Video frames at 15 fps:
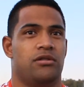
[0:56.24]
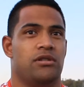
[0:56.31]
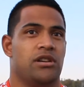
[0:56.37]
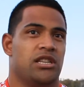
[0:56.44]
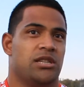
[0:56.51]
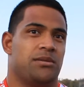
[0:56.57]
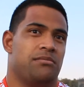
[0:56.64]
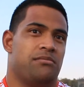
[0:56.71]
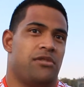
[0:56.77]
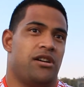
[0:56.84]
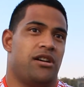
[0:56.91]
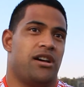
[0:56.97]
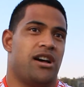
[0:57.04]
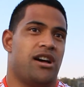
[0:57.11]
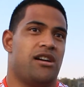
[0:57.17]
it's been
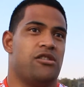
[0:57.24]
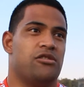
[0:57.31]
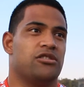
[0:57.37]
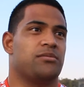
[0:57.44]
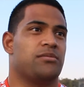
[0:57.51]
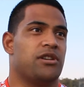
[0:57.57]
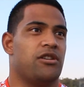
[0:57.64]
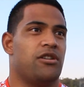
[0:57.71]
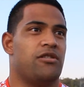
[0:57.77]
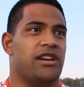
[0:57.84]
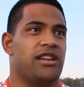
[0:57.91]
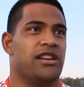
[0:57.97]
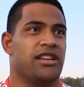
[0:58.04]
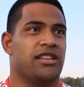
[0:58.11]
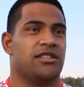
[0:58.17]
my ultimate goal
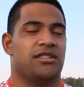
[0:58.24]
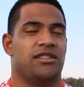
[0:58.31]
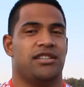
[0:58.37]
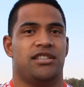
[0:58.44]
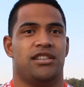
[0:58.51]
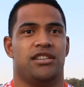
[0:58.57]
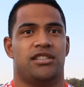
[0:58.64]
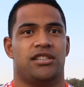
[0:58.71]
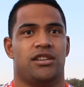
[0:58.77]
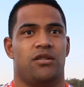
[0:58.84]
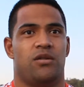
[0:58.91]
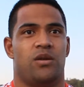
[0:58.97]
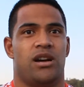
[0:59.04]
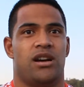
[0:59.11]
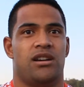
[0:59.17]
heading into this year.
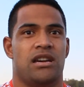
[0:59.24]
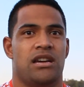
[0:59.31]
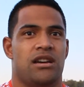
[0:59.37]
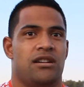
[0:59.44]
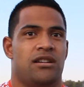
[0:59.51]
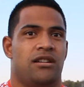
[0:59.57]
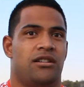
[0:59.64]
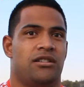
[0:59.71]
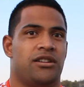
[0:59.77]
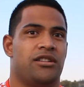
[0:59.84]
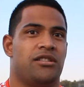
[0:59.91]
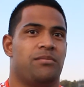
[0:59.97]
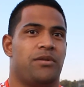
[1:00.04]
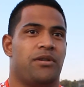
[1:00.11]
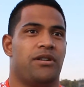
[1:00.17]
So. I know
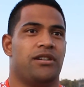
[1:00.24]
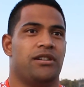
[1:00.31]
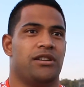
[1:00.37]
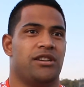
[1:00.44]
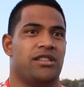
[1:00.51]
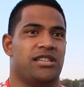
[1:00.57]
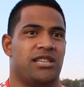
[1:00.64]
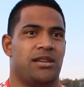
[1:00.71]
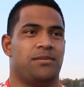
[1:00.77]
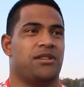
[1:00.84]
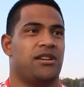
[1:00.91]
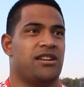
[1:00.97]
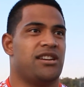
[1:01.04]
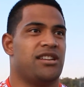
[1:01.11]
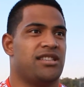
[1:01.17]
the steps
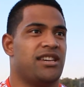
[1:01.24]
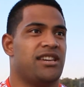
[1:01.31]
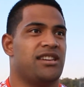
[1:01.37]
I need to take